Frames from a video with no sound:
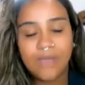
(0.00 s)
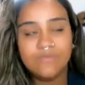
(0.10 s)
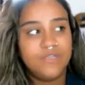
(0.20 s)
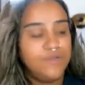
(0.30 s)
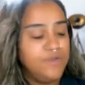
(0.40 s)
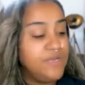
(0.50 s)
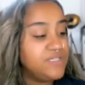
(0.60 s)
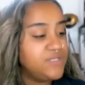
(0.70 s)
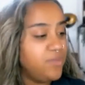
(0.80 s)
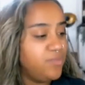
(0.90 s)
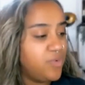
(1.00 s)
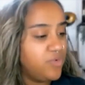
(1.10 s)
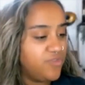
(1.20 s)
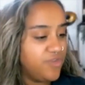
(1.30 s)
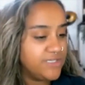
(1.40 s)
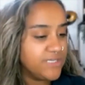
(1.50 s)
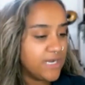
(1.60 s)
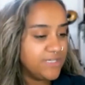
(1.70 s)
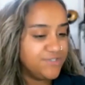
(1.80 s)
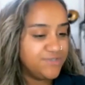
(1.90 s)
absolutely. It's so important,
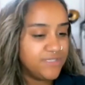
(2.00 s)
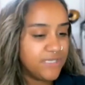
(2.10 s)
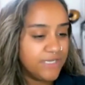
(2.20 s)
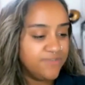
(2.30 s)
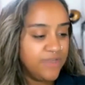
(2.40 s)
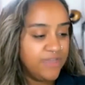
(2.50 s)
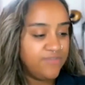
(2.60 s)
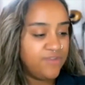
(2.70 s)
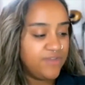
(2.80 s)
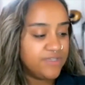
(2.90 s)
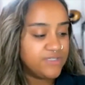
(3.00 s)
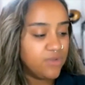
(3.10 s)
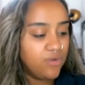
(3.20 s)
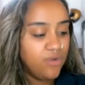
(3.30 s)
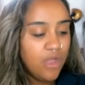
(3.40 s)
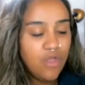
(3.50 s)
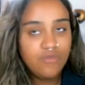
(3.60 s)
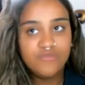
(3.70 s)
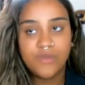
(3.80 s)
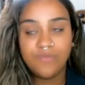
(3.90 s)
exactly as you said, even if it's not
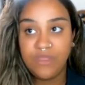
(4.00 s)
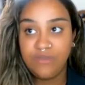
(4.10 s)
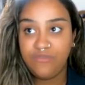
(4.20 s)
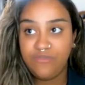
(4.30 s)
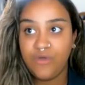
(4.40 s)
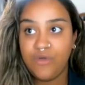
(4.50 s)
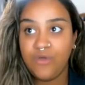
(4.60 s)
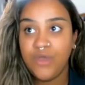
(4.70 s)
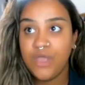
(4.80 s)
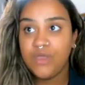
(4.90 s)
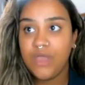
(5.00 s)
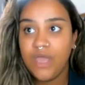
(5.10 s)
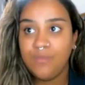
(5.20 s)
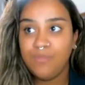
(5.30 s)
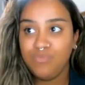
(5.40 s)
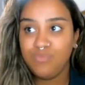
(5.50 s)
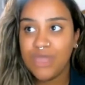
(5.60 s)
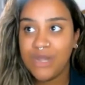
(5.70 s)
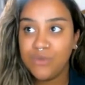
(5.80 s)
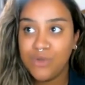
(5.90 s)
something for
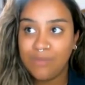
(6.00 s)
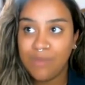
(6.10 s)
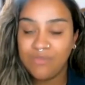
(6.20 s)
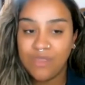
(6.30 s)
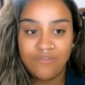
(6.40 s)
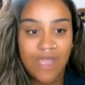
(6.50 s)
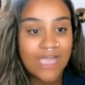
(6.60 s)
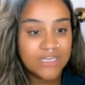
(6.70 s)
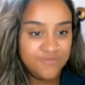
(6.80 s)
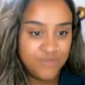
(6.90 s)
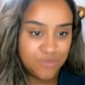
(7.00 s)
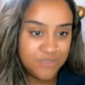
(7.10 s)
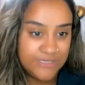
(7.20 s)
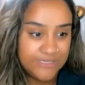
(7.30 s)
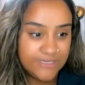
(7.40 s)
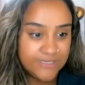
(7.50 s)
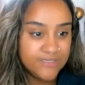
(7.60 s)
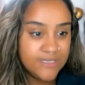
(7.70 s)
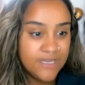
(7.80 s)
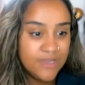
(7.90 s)
getting your name out there for active job
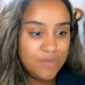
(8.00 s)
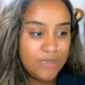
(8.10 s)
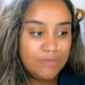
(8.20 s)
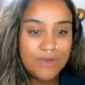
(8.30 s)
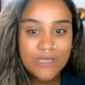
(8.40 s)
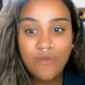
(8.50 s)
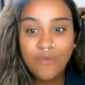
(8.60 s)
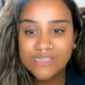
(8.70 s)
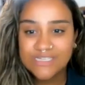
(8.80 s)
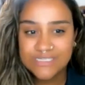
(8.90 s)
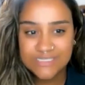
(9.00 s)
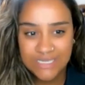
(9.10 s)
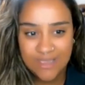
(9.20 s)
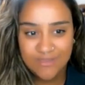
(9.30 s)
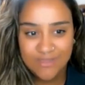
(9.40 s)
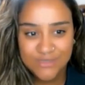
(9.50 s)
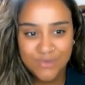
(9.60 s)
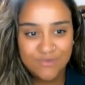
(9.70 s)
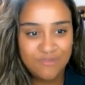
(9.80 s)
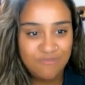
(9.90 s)
seekers, people are going to see it. That's
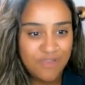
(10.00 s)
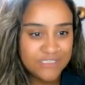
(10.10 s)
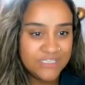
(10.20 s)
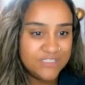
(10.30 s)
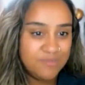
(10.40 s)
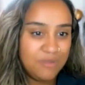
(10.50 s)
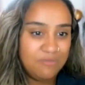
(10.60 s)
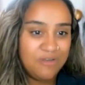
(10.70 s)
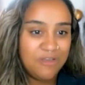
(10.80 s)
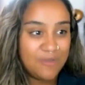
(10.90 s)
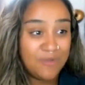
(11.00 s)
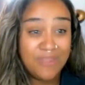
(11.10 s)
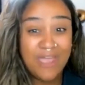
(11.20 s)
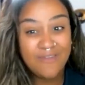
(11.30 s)
one of the first things that people look at when they're